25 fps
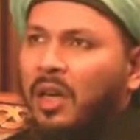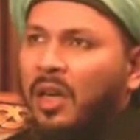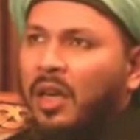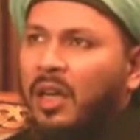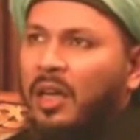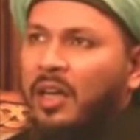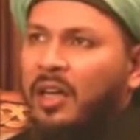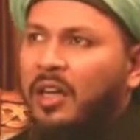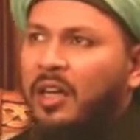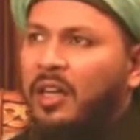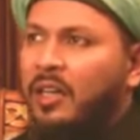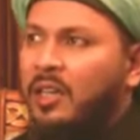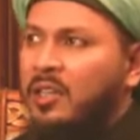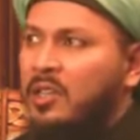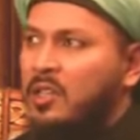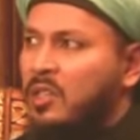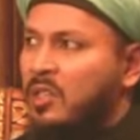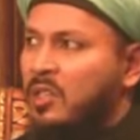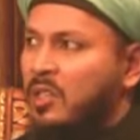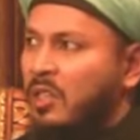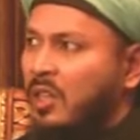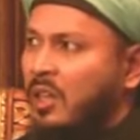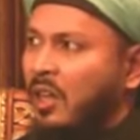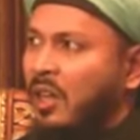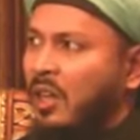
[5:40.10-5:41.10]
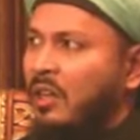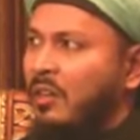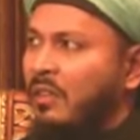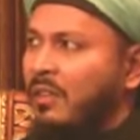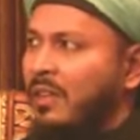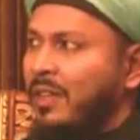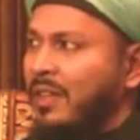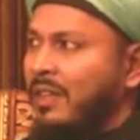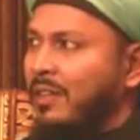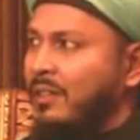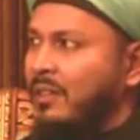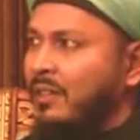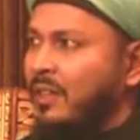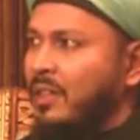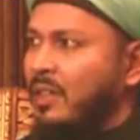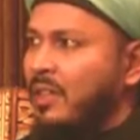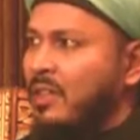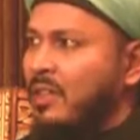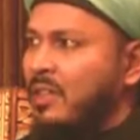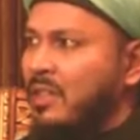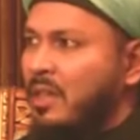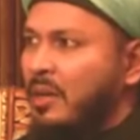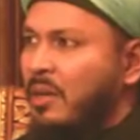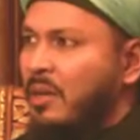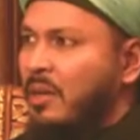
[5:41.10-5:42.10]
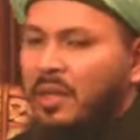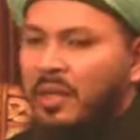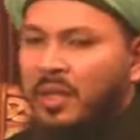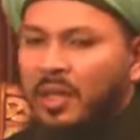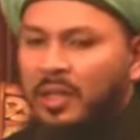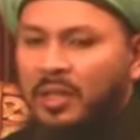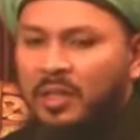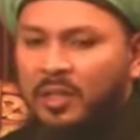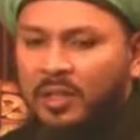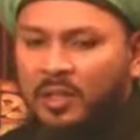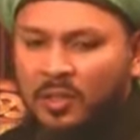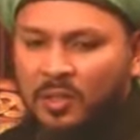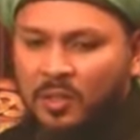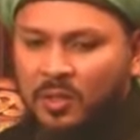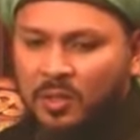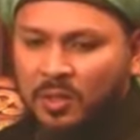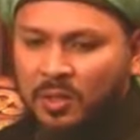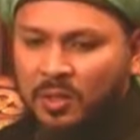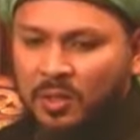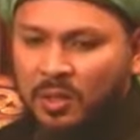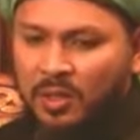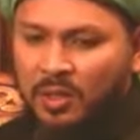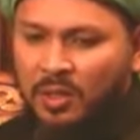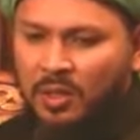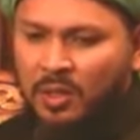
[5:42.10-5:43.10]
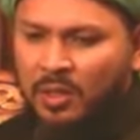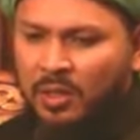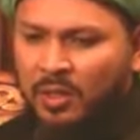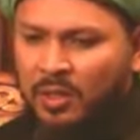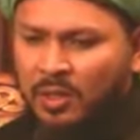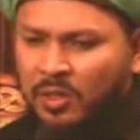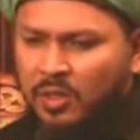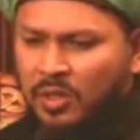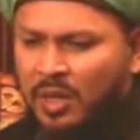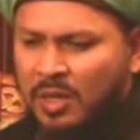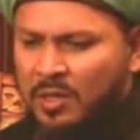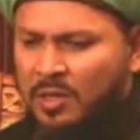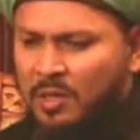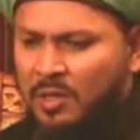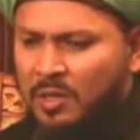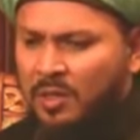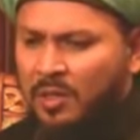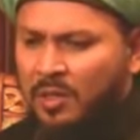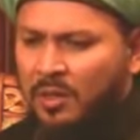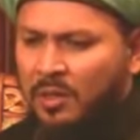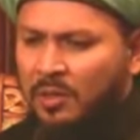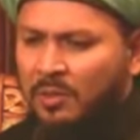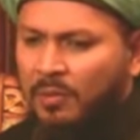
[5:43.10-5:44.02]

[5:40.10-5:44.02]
And it is, a lot of it, it is something that is just